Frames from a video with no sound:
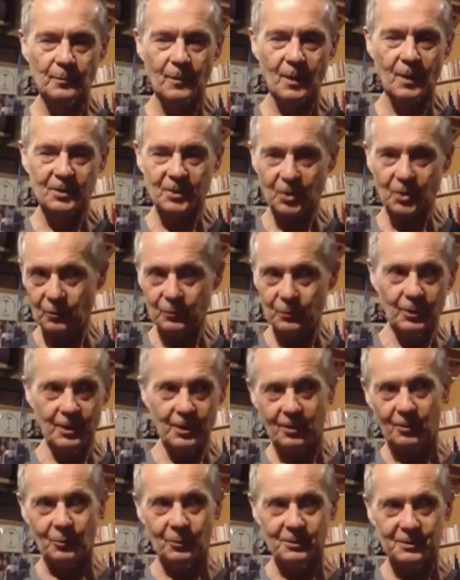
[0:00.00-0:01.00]
So, you
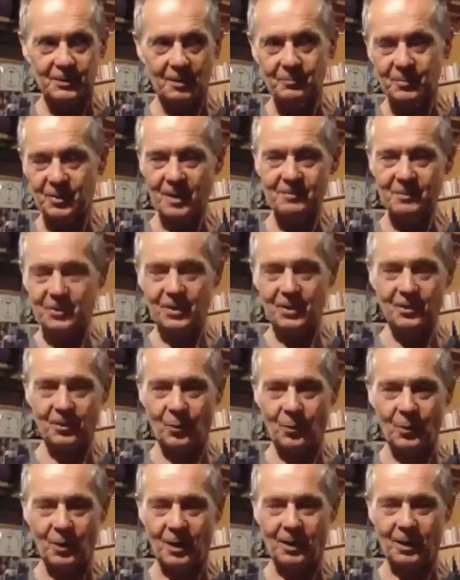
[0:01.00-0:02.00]
know, sometimes, you
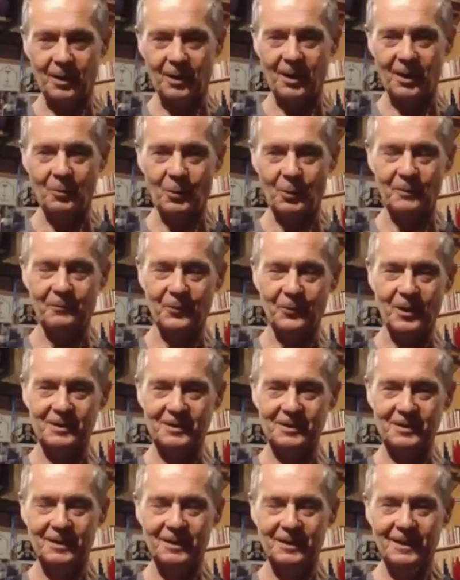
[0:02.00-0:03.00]
know, our
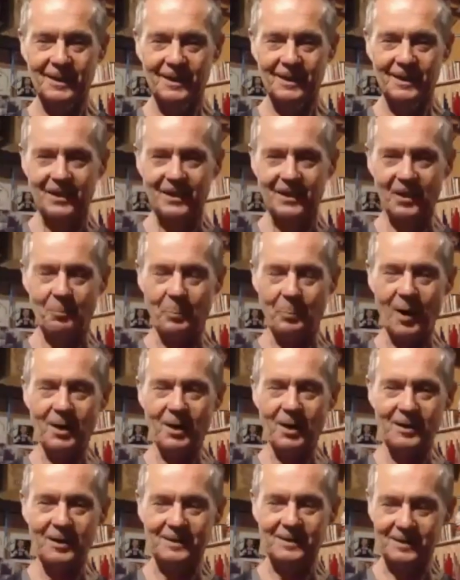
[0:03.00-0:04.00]
friends, their
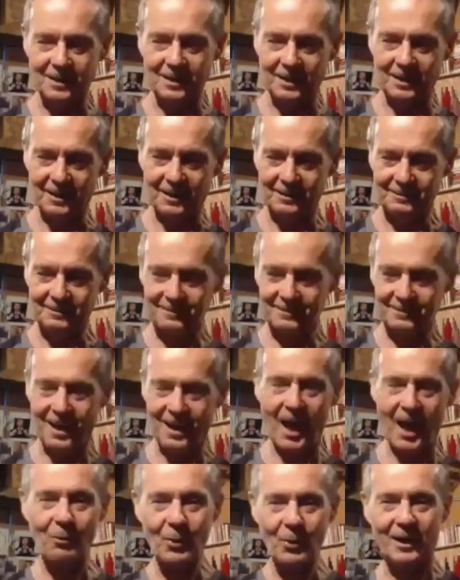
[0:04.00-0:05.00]
parents are
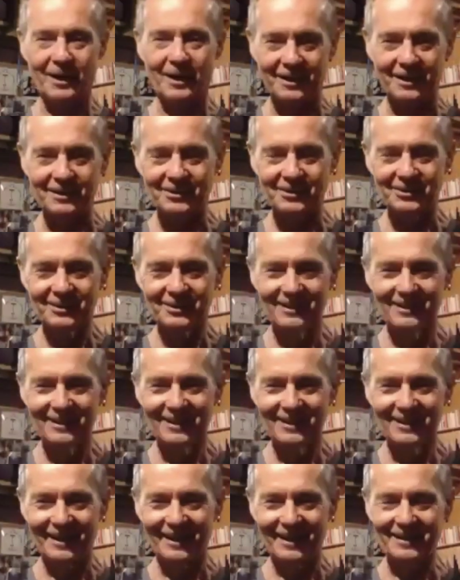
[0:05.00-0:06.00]
our age,
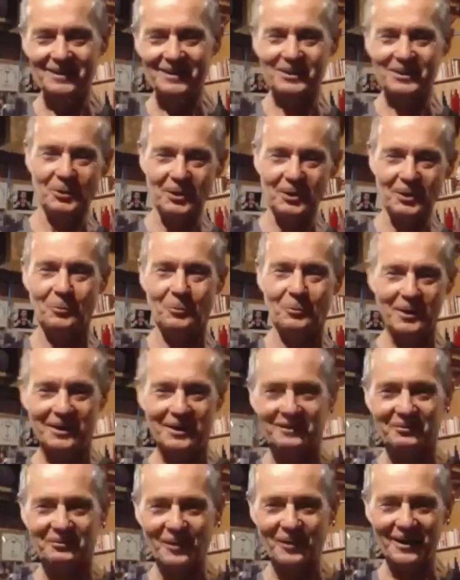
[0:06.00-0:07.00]
and it's a really
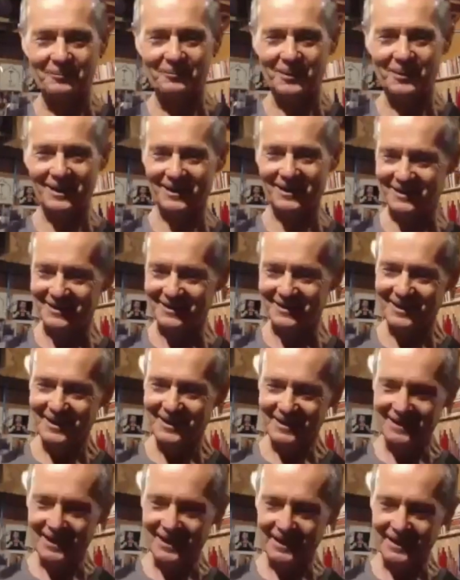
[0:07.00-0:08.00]
weird thing because
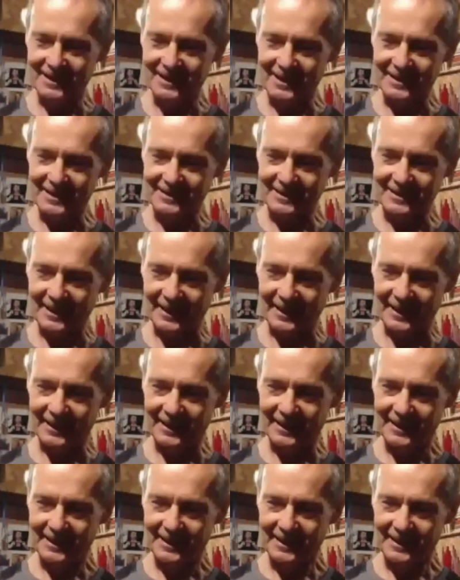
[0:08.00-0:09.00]
they
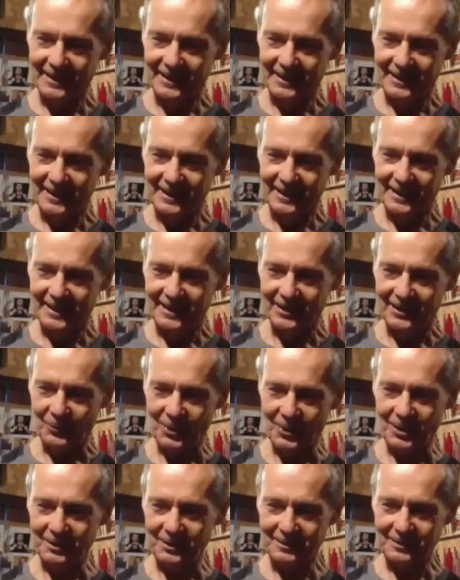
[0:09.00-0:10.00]
say,
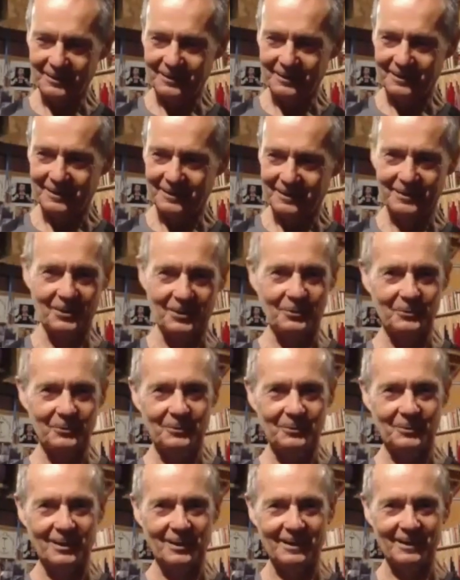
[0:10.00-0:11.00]
well, you know,
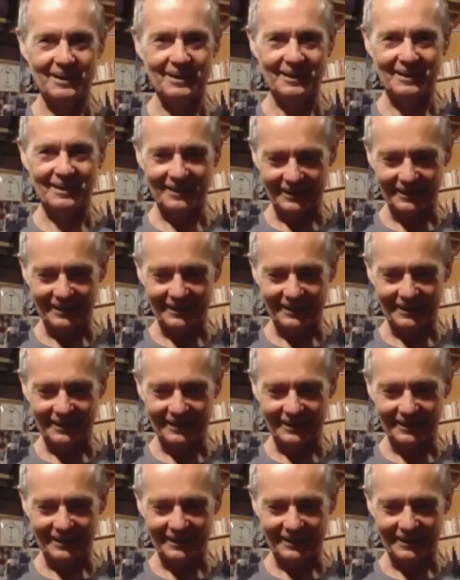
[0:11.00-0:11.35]
you are like,